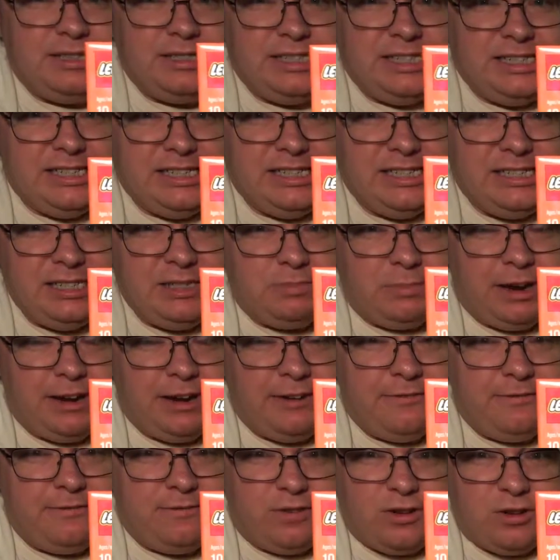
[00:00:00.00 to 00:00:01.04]
is
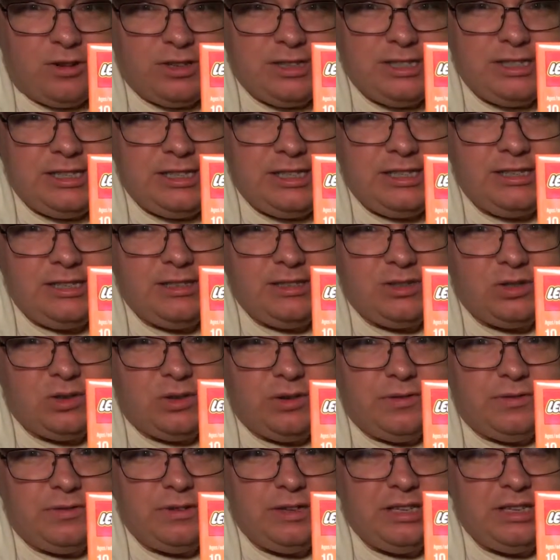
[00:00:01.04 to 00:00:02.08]
my first
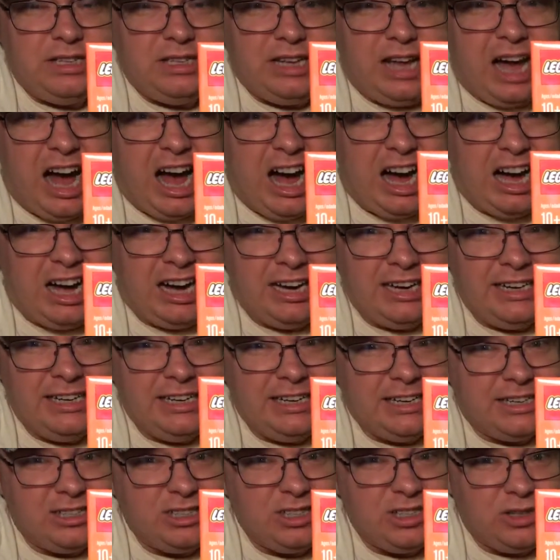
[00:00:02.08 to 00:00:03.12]
sort of con
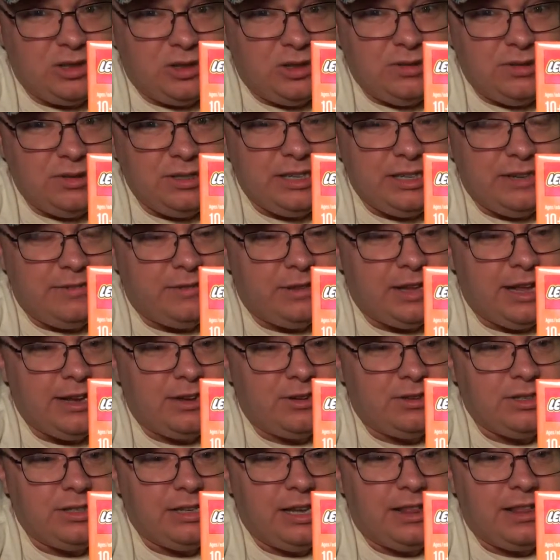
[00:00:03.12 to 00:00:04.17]
exclusive
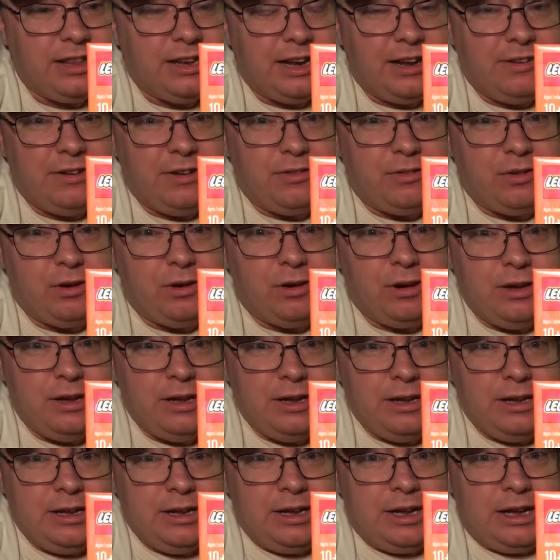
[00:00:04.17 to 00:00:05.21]
Lego set that I've ever
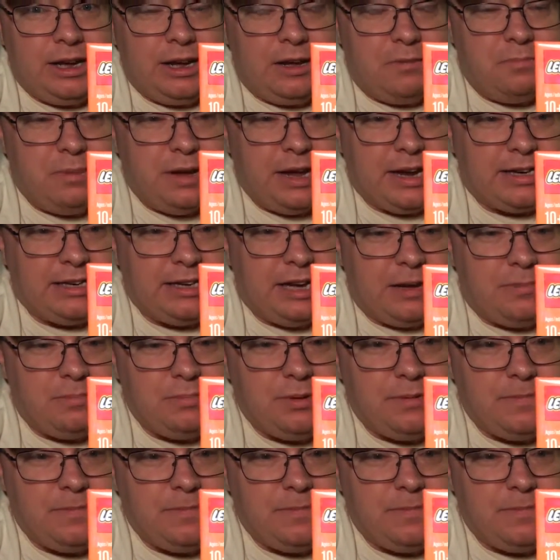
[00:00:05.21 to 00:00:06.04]
picked up.